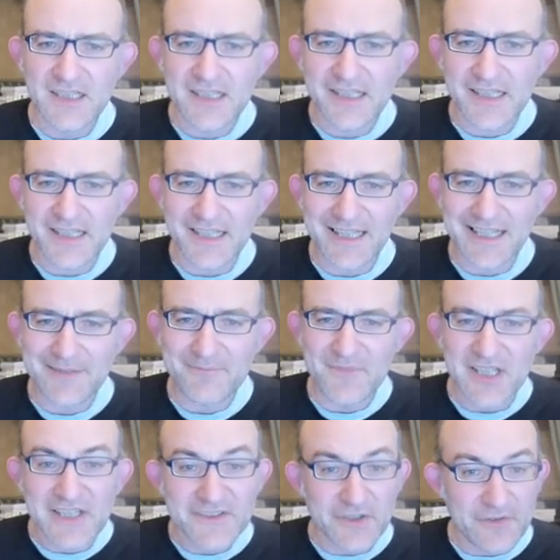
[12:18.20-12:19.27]

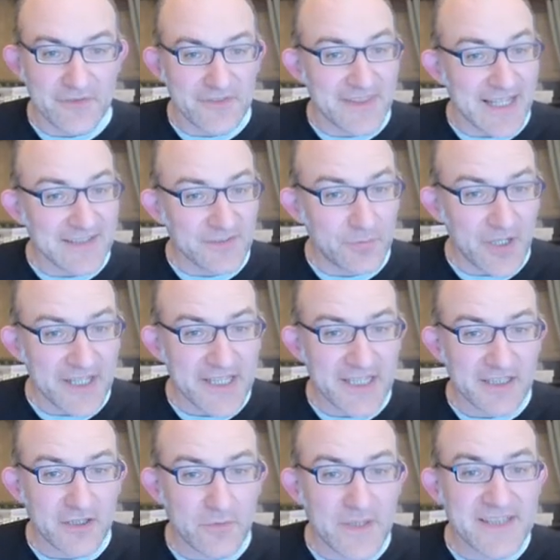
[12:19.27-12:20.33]
So that's why
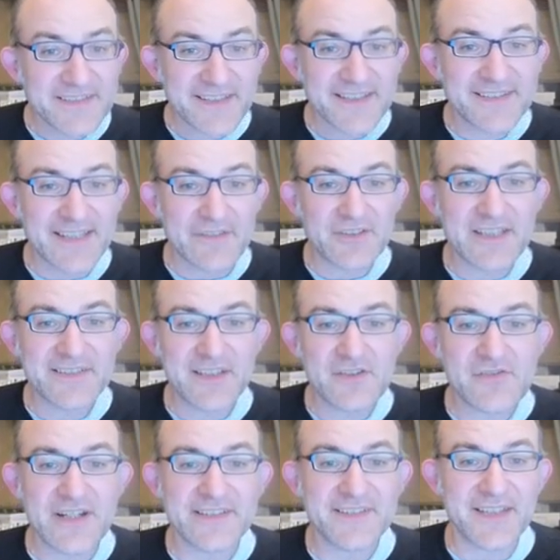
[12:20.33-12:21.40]
queen c7 is
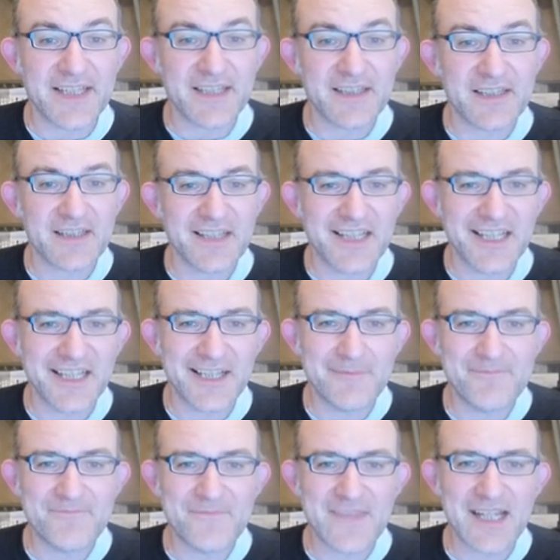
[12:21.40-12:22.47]
interesting.
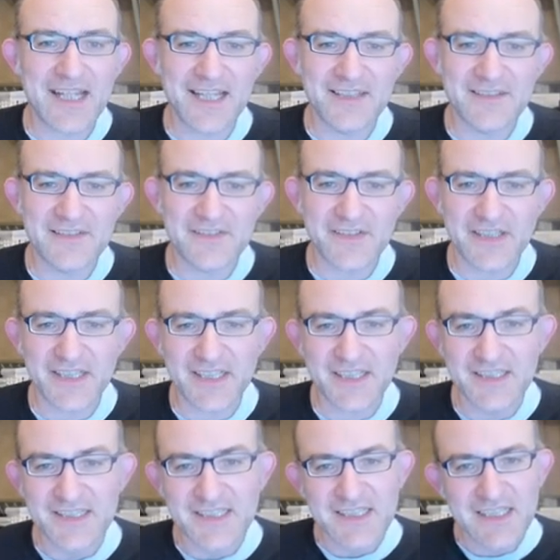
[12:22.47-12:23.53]
Here,
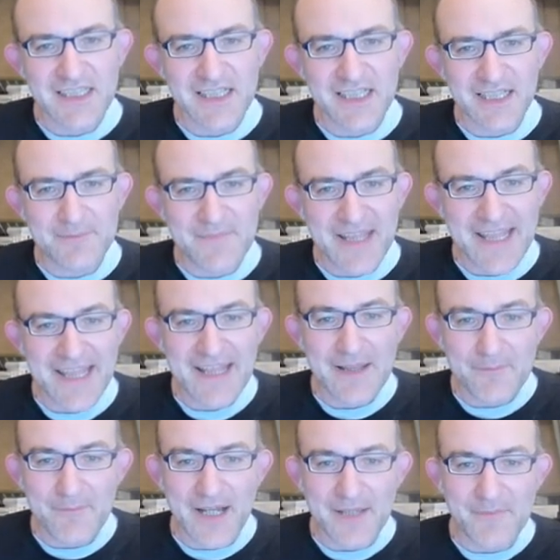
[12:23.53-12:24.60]

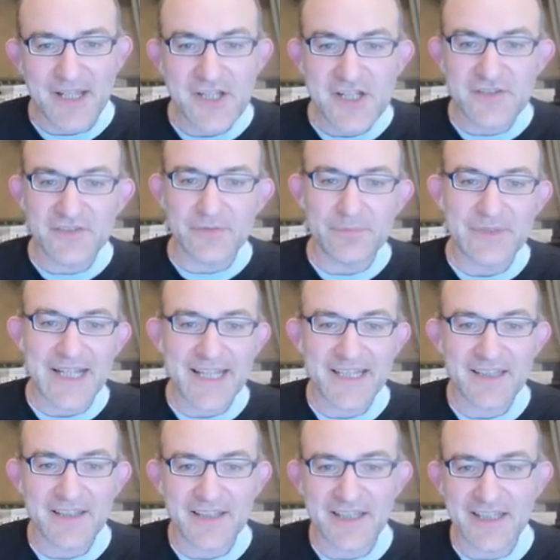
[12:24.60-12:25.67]
my engines were
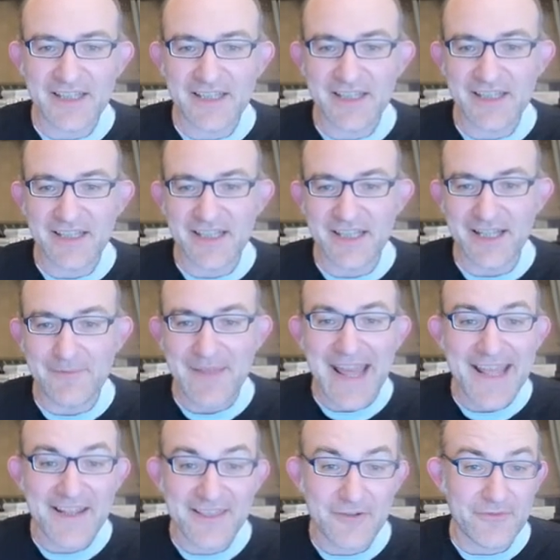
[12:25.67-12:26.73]
playing
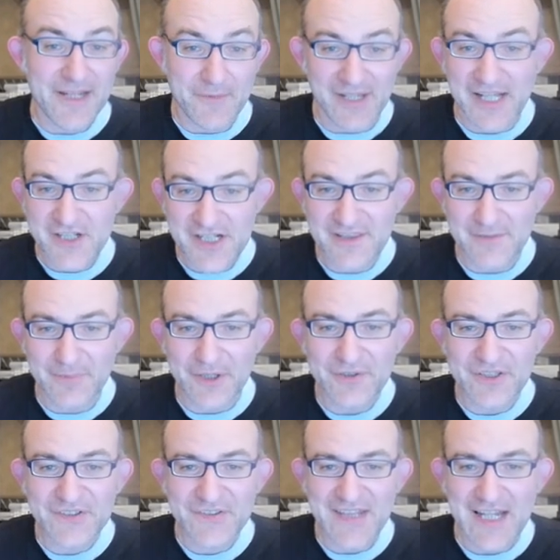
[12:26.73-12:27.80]
a3. Well, actually, in the
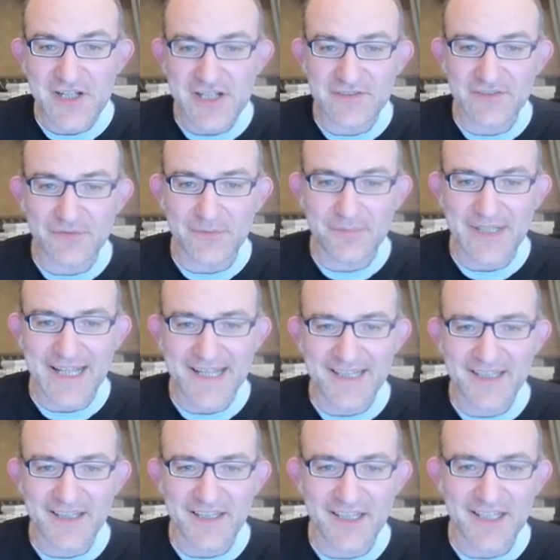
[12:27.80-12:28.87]
bonus, the engines were
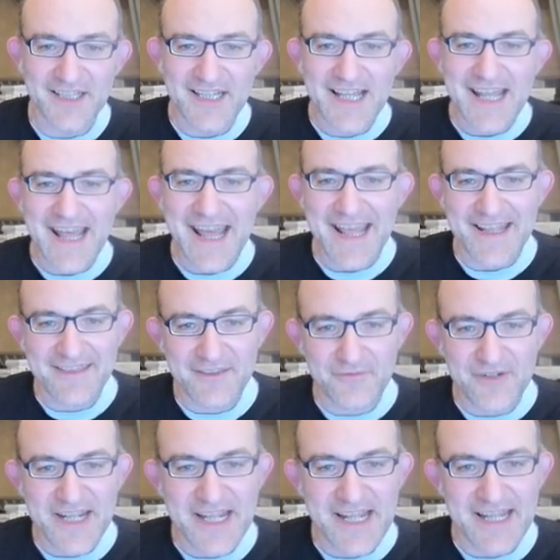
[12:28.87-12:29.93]
playing
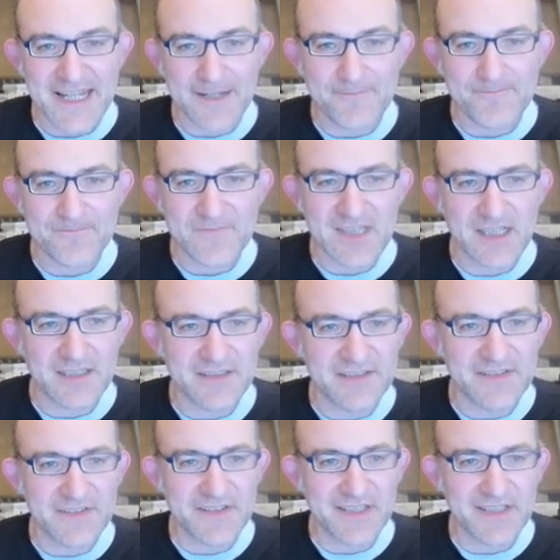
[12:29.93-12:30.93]
a3 here. And